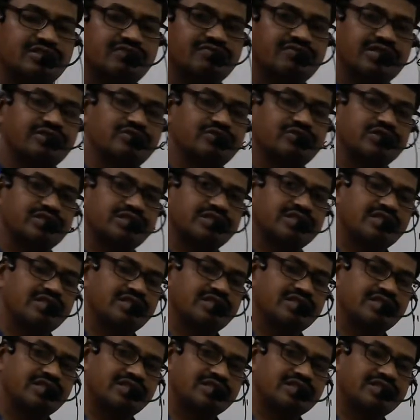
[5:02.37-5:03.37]
nitrogen here?
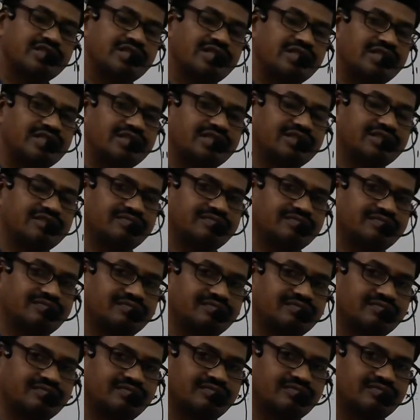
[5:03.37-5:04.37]
3.
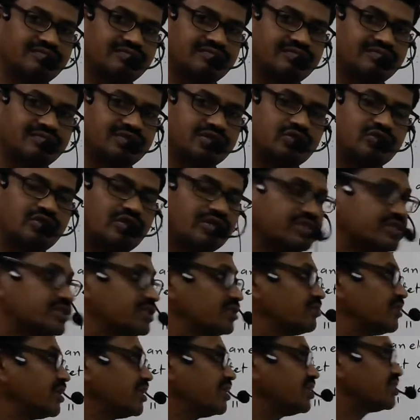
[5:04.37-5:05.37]
Should not say
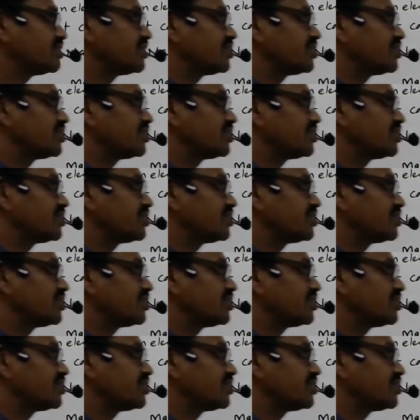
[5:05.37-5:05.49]
minus